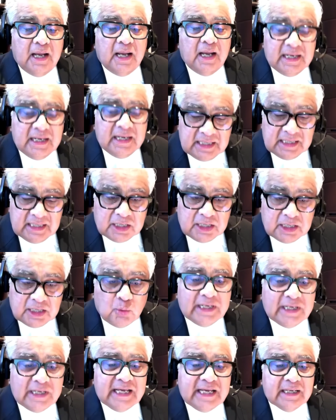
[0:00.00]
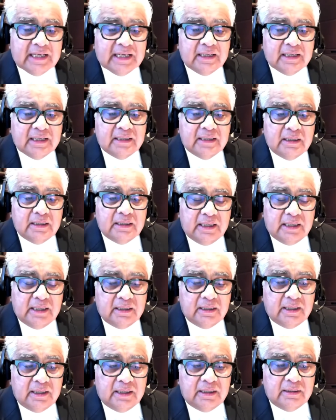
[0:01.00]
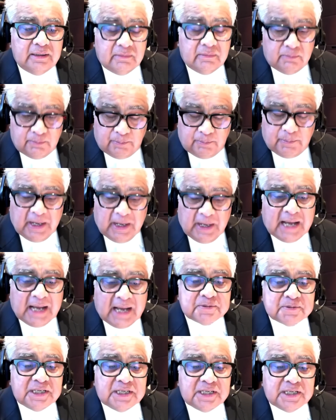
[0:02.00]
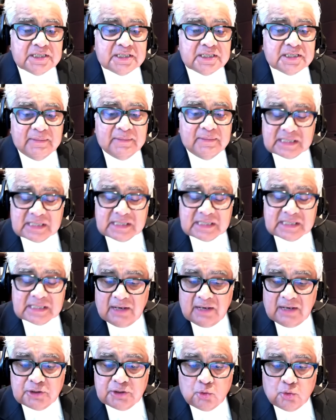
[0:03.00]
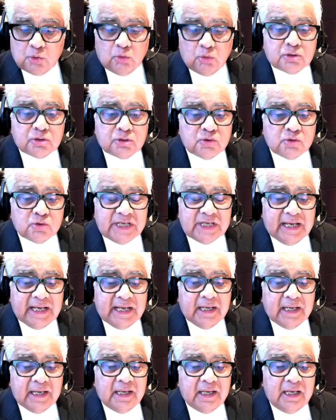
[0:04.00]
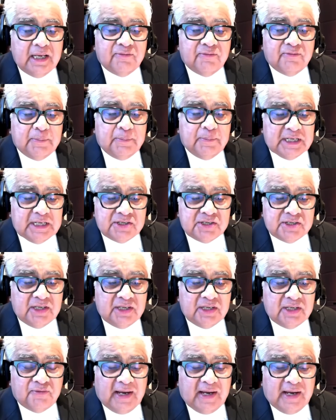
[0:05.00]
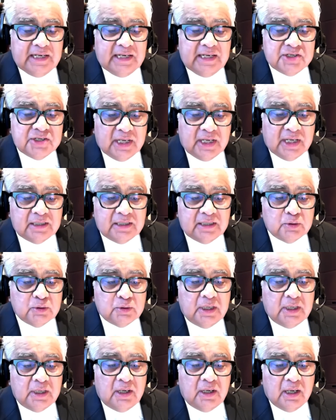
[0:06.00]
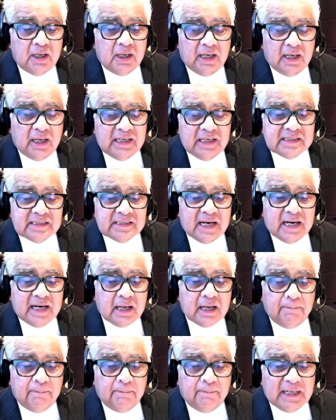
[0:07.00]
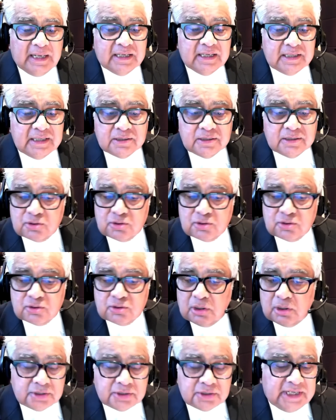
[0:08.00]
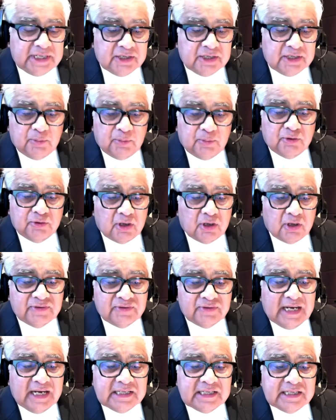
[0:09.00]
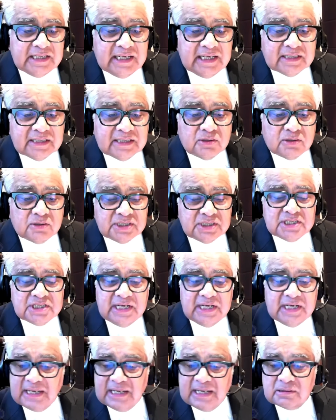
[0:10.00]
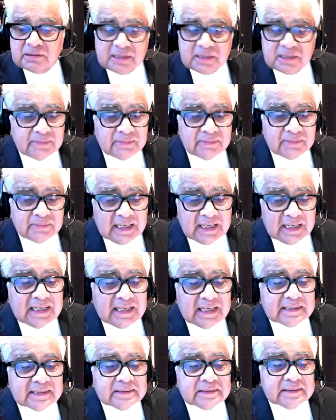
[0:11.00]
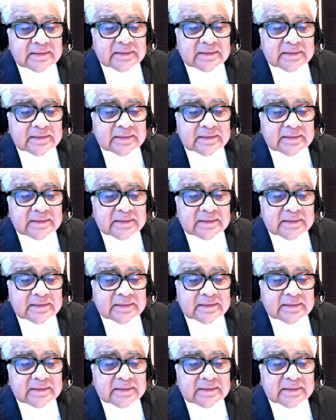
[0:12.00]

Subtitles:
And equally, perhaps its time has come for the rules to say, if a petition is filed, he shall, unless there are compelling reasons to the contrary, dispose it off in 90 days or 60 days or something like that.